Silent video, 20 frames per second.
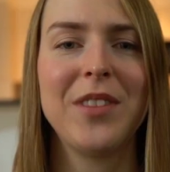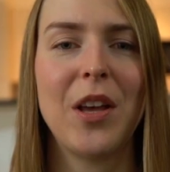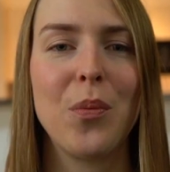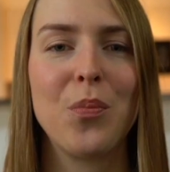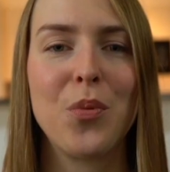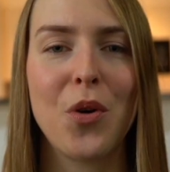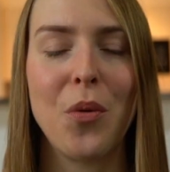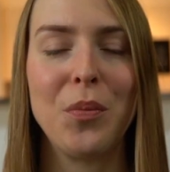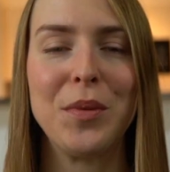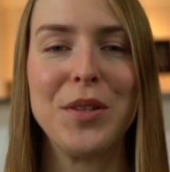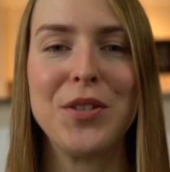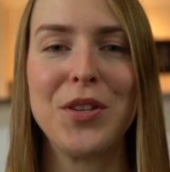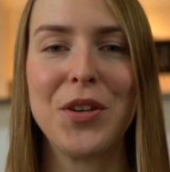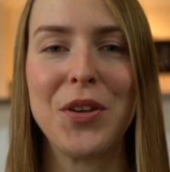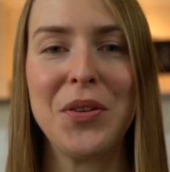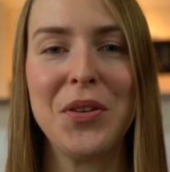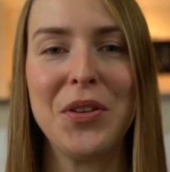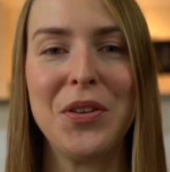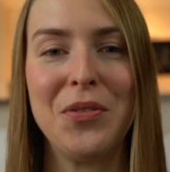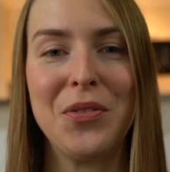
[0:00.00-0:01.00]
I promise
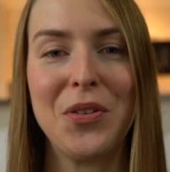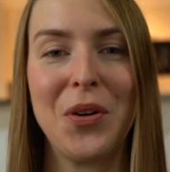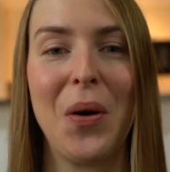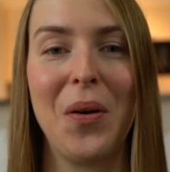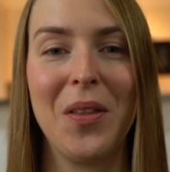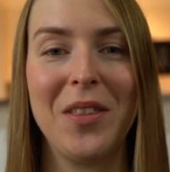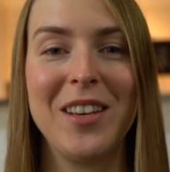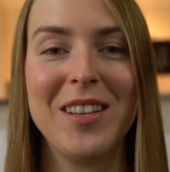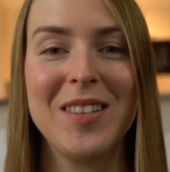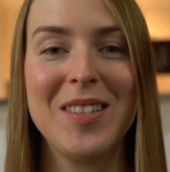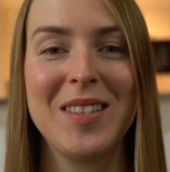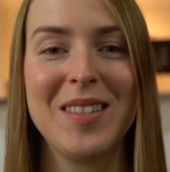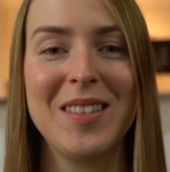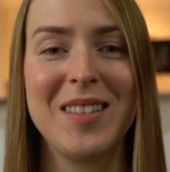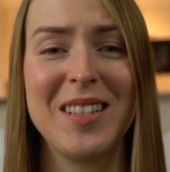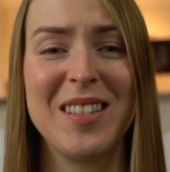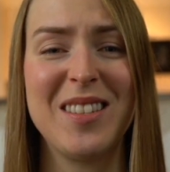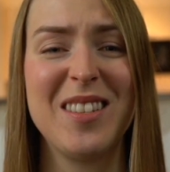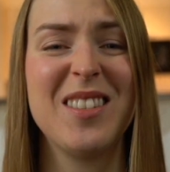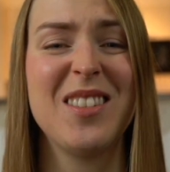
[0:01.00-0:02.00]
you, you've got this.
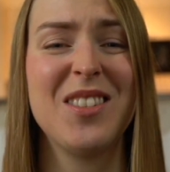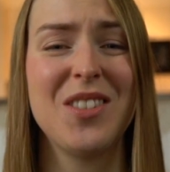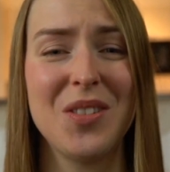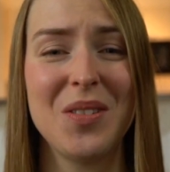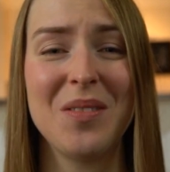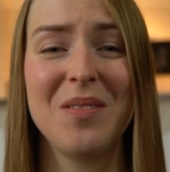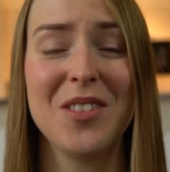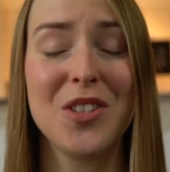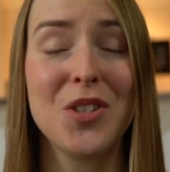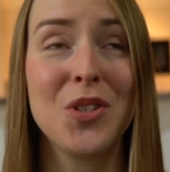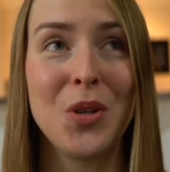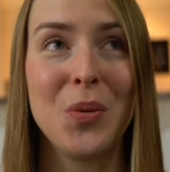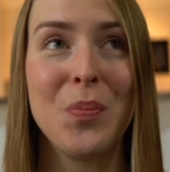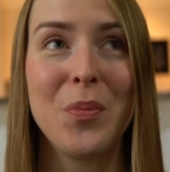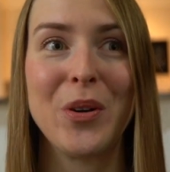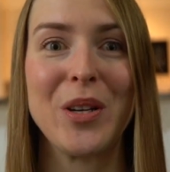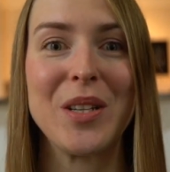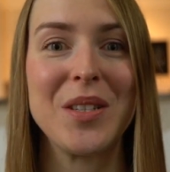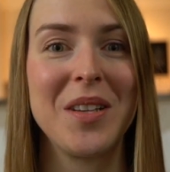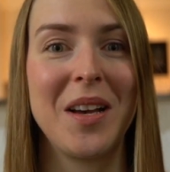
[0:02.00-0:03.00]
This is
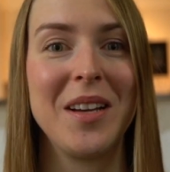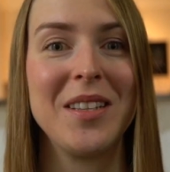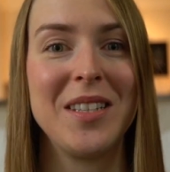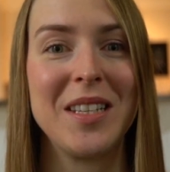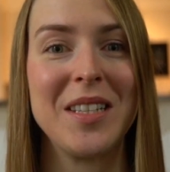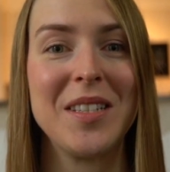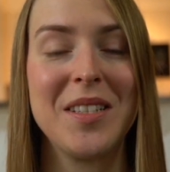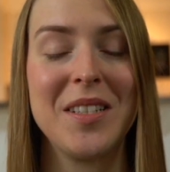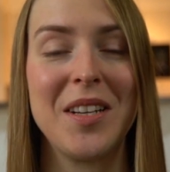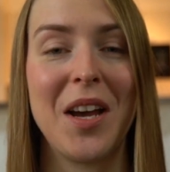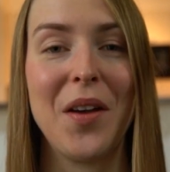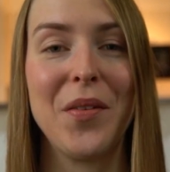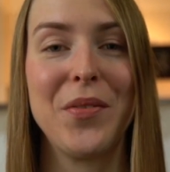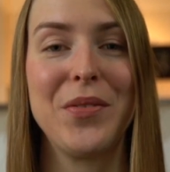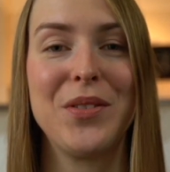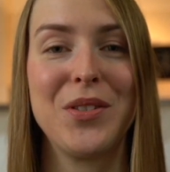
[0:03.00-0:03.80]
super exciting stuff.